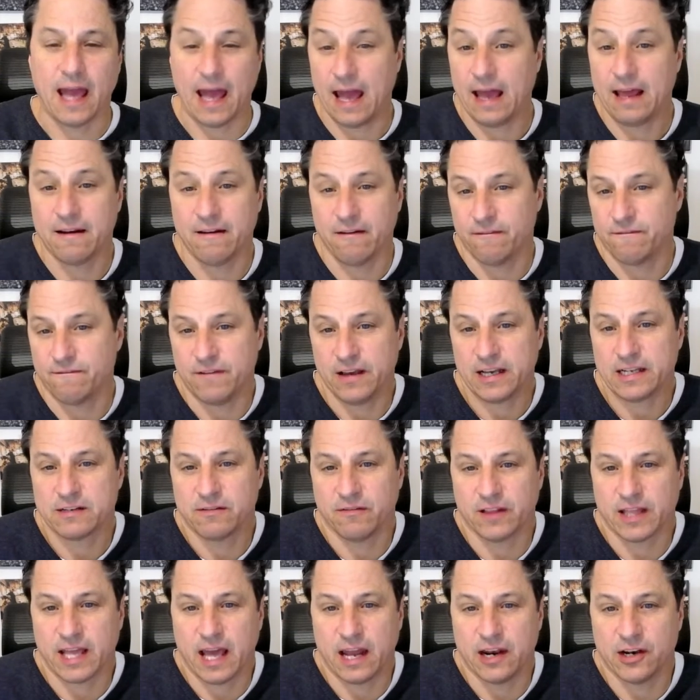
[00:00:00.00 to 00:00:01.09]
had
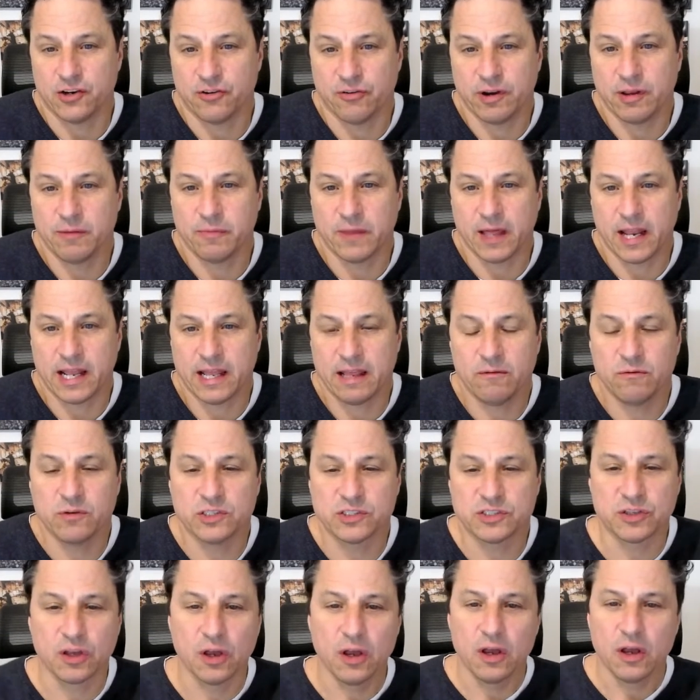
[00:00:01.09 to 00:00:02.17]
a dream that he
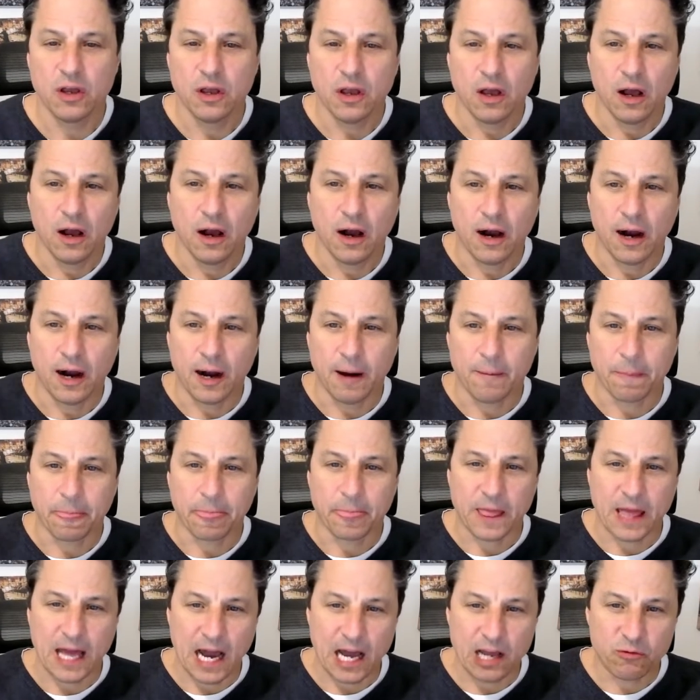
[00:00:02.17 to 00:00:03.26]
was,
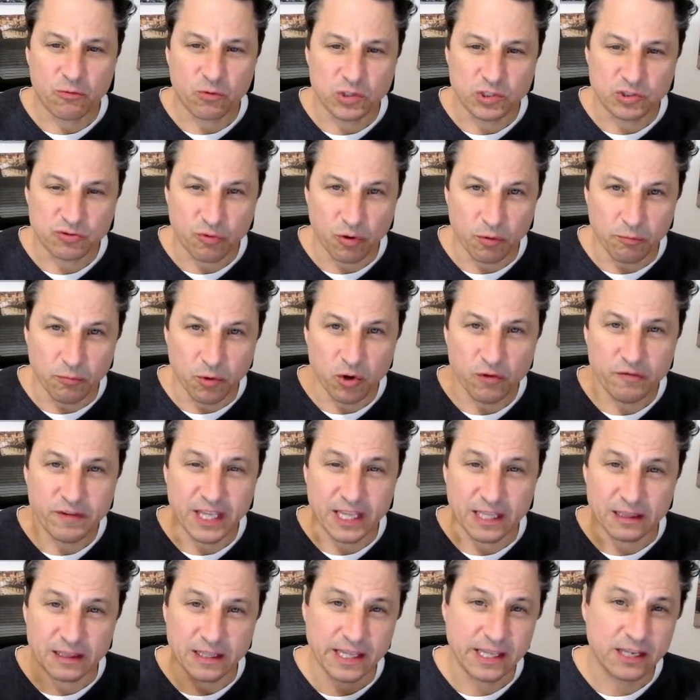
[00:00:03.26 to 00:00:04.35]
God was
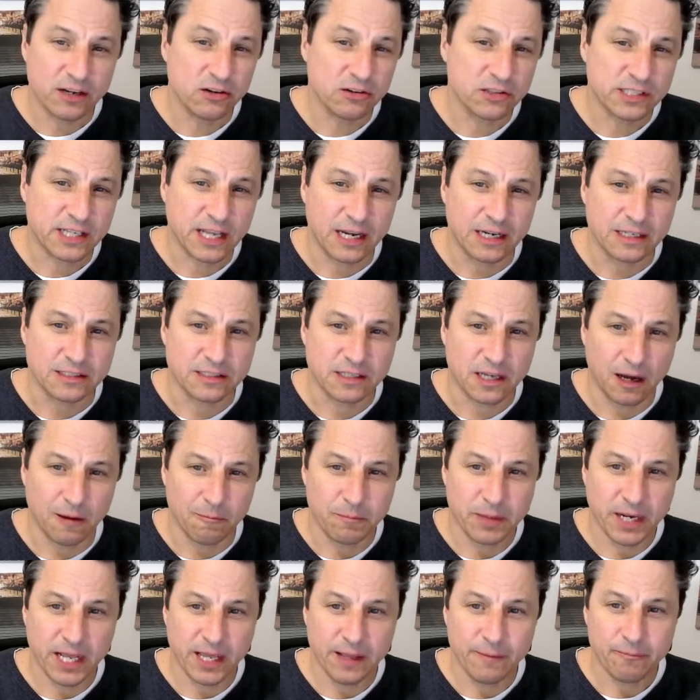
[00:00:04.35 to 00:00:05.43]
removing leaders at his
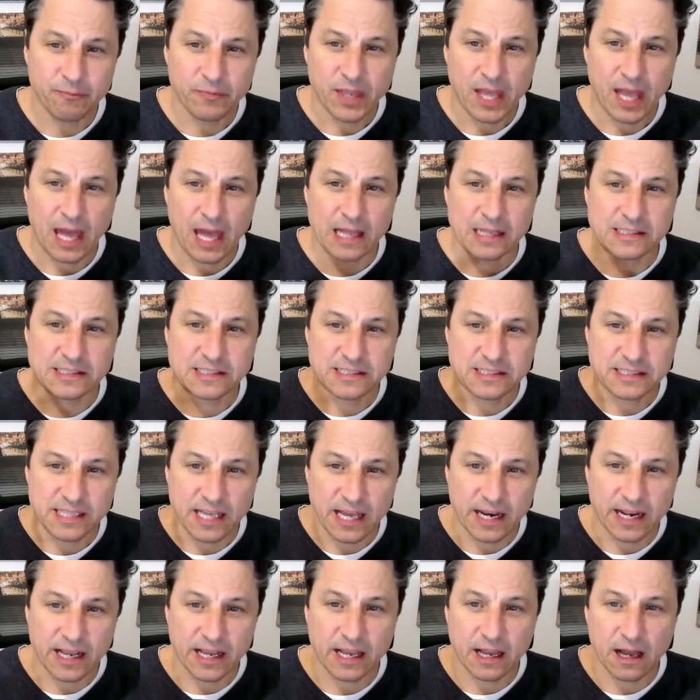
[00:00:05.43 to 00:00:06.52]
company and
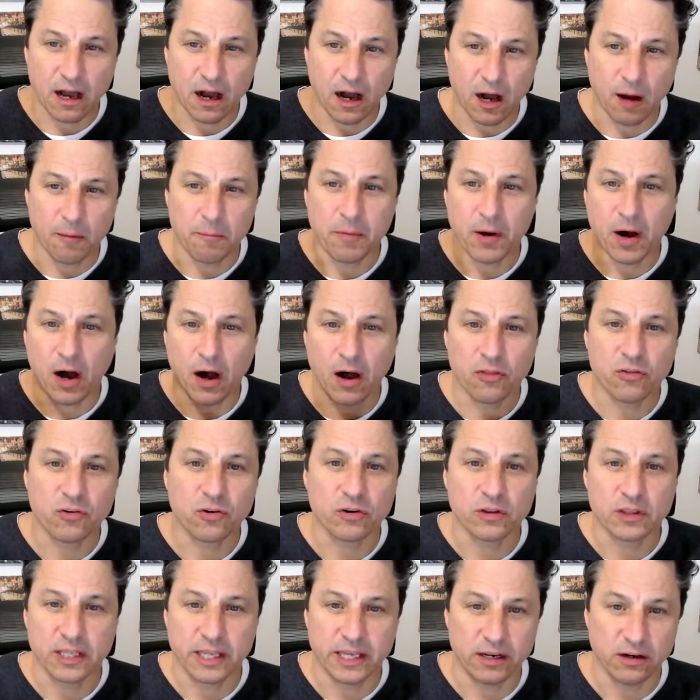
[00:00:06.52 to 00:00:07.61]
setting up
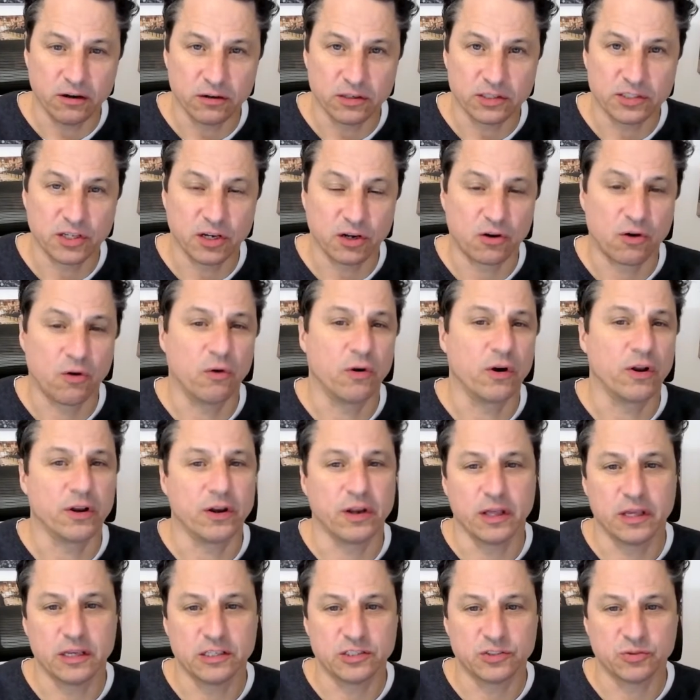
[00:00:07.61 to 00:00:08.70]
other leaders according
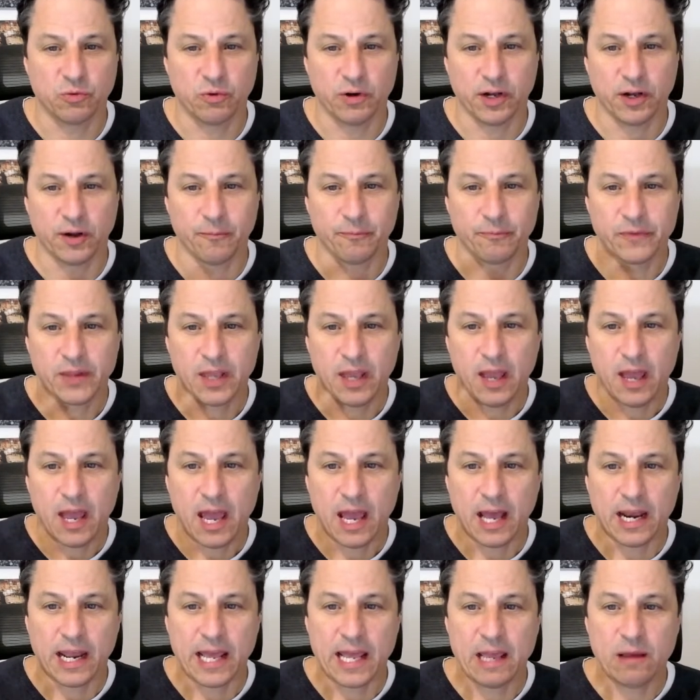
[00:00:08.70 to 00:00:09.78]
to his will.
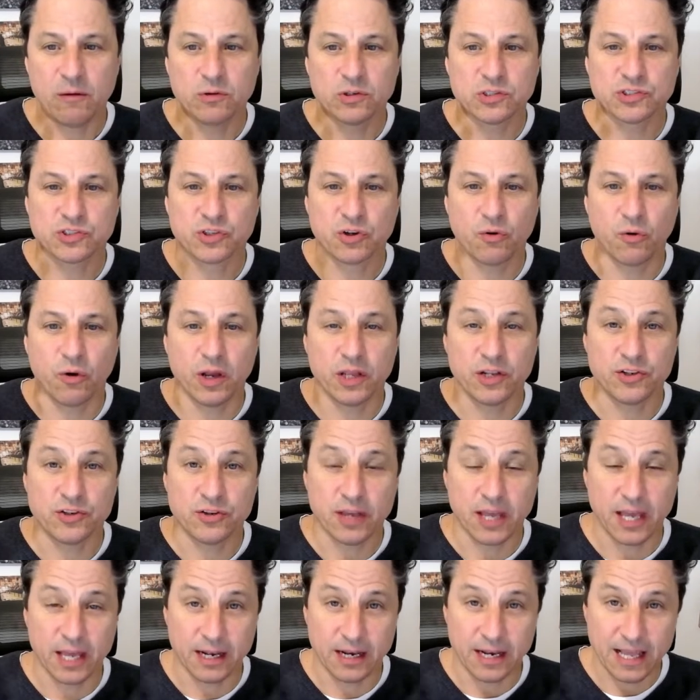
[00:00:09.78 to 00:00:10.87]
And he was going
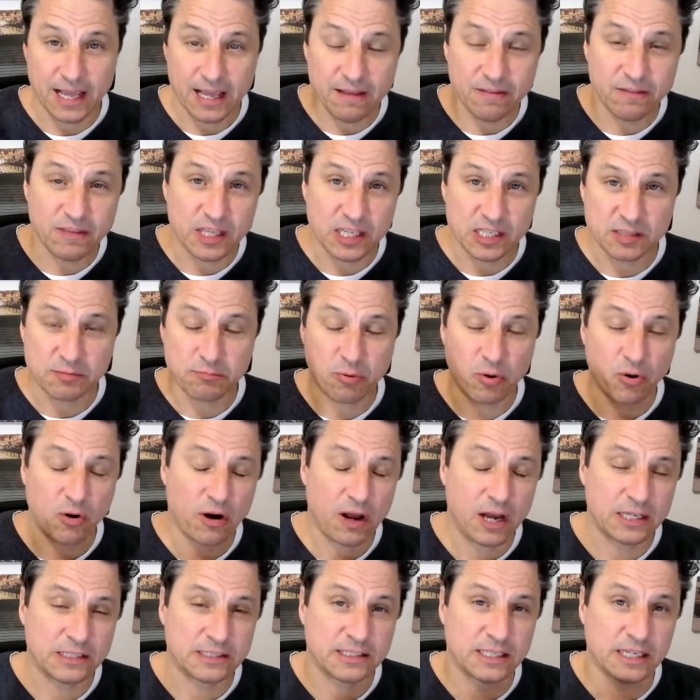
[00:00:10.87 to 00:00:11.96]
to, and in this
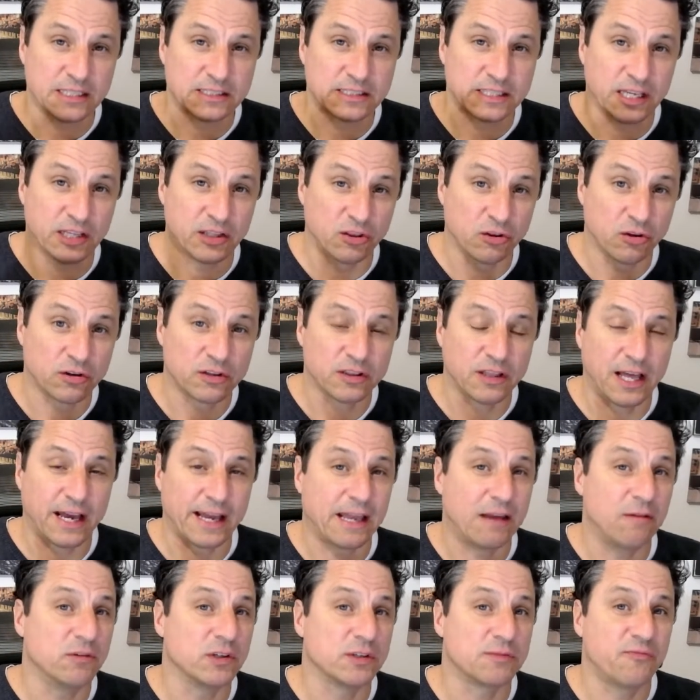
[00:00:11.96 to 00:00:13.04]
process, it looked
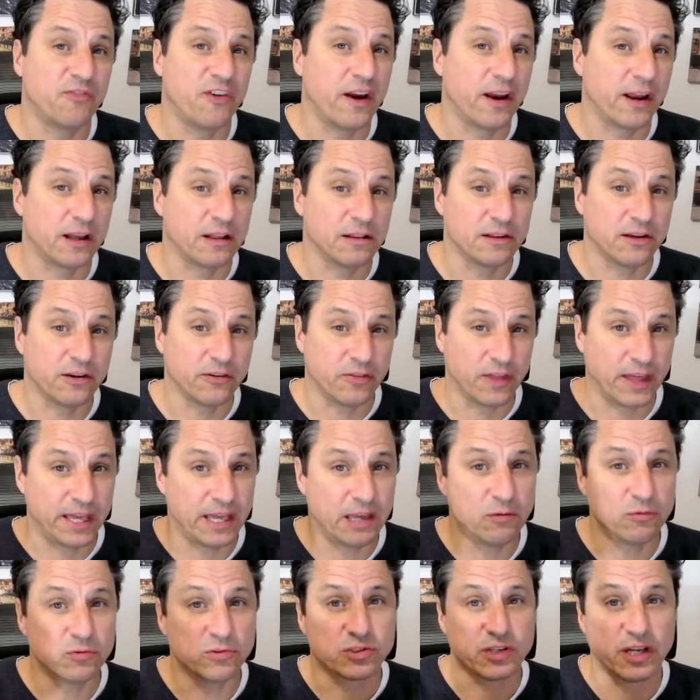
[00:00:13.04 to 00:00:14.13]
like it was very clear that
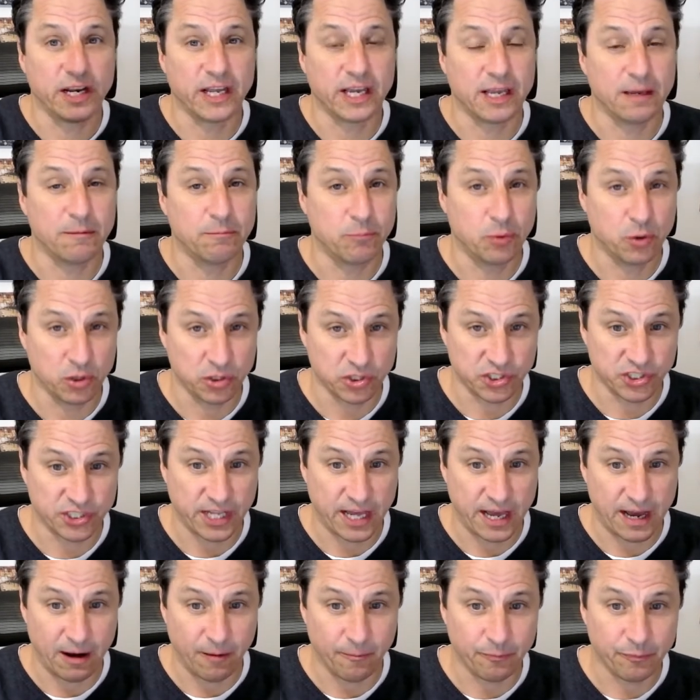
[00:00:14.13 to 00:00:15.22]
he was going to get pushed
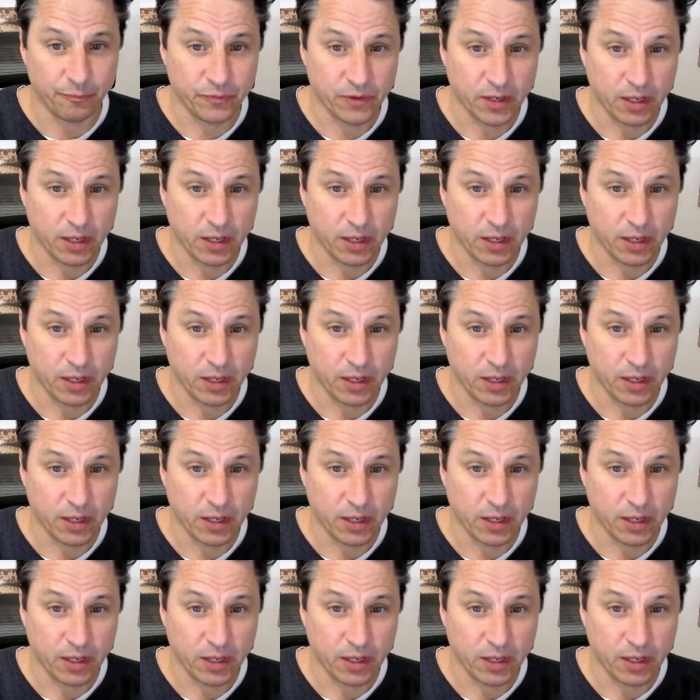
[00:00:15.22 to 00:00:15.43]
out.